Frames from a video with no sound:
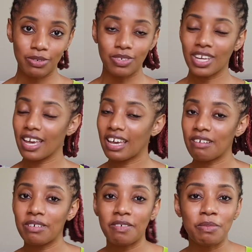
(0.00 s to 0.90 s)
You can't get
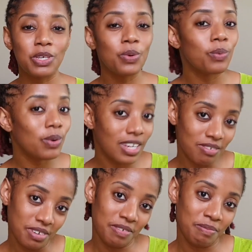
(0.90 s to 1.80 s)
rid of me. You won't get
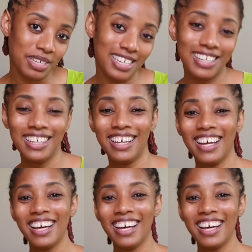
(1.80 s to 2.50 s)
rid of me.